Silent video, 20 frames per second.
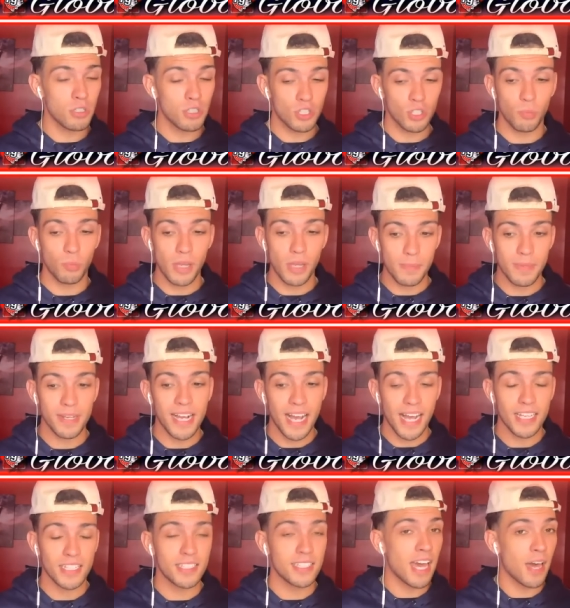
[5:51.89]
So maybe
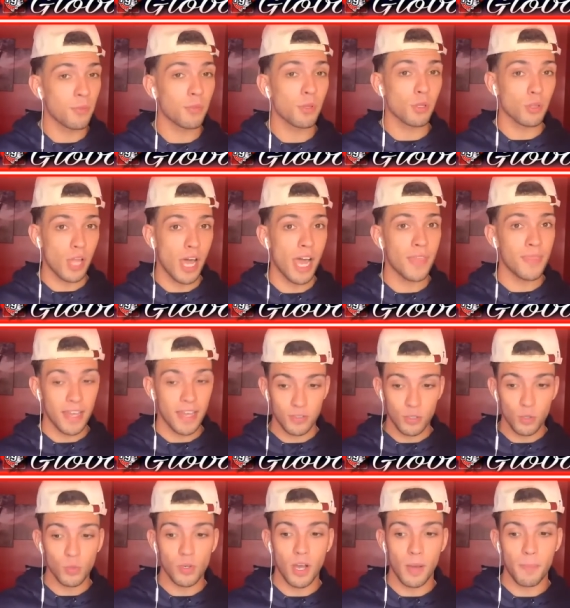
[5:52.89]
guys down the line that
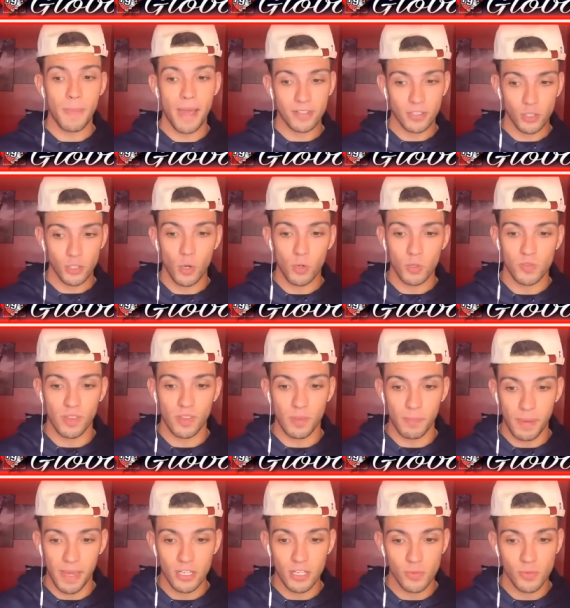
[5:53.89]
do come back to coach for the
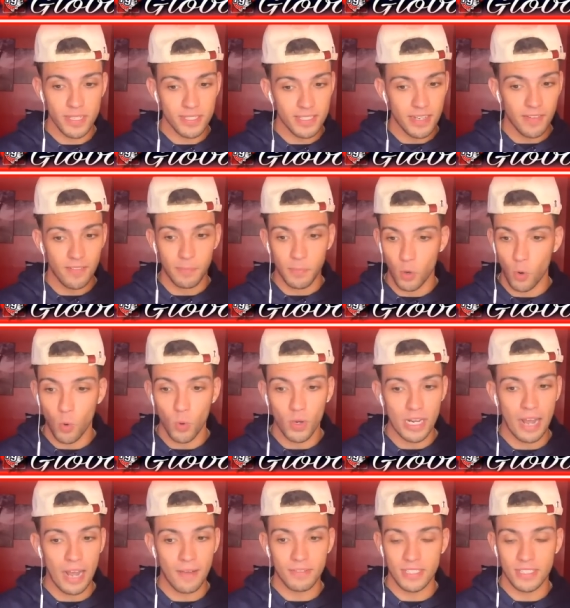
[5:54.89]
Patriots, Devin McCourty
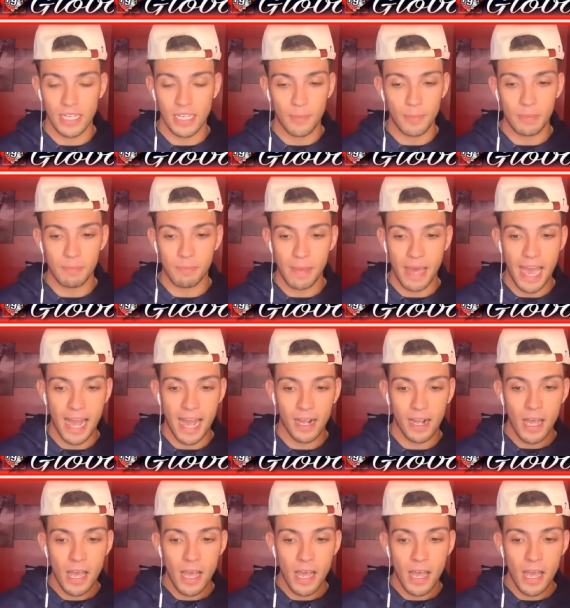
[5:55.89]
obviously coming back.